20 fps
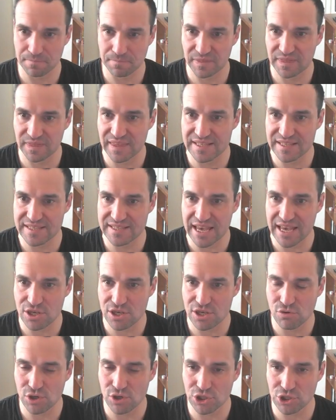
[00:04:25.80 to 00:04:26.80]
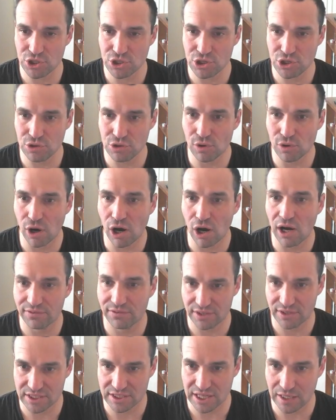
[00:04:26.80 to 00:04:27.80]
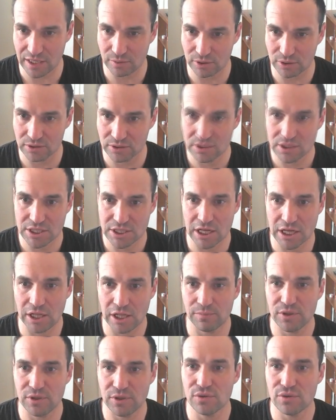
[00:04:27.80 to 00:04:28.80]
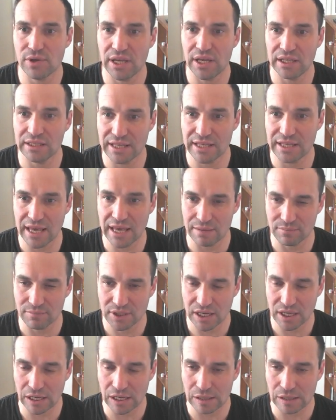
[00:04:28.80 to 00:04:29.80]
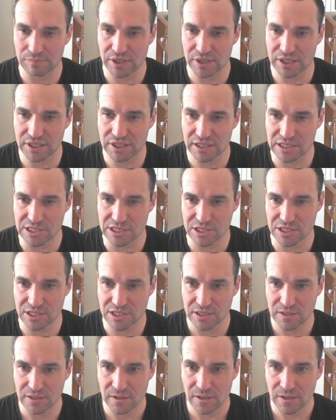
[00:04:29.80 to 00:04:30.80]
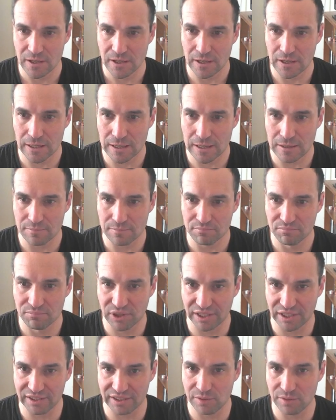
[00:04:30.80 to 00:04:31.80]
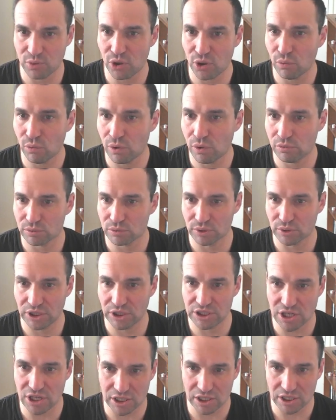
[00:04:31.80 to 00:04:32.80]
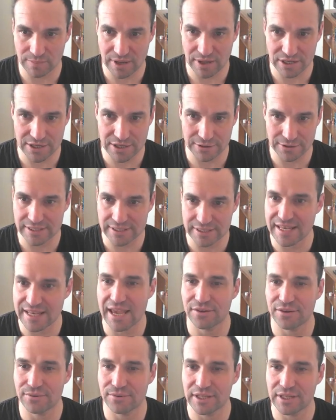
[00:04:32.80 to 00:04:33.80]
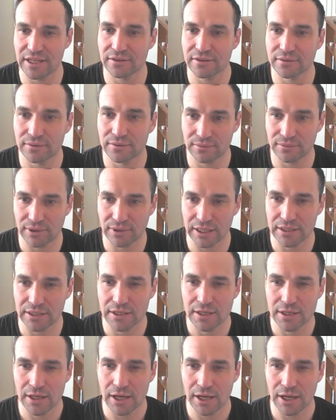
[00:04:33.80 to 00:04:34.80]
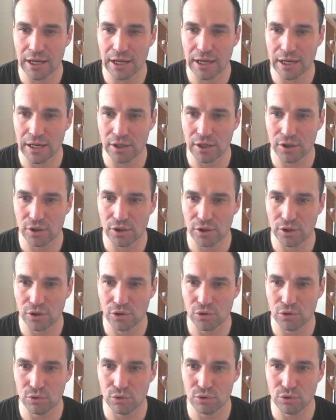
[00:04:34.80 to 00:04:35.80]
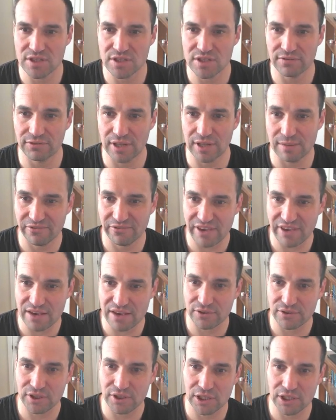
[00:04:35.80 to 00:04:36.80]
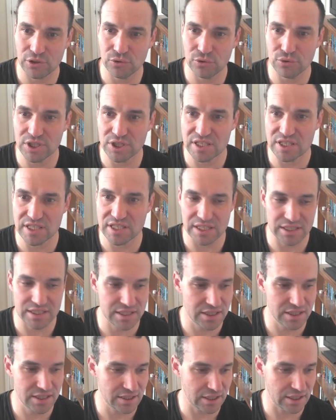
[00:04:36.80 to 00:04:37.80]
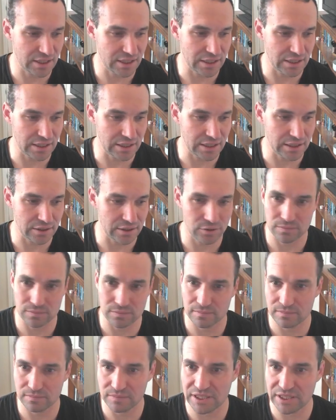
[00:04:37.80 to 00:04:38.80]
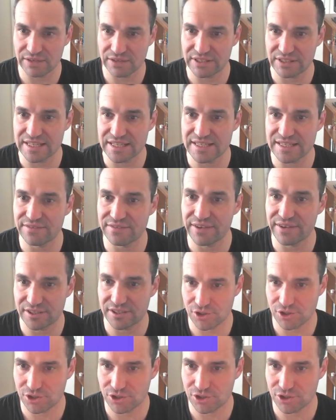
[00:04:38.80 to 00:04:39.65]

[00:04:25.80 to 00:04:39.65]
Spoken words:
things that you can do off the table to help you in game. Because plainly put, what we're really talking about here is hand reading, right? Who does the flop favor and who does it give a disadvantage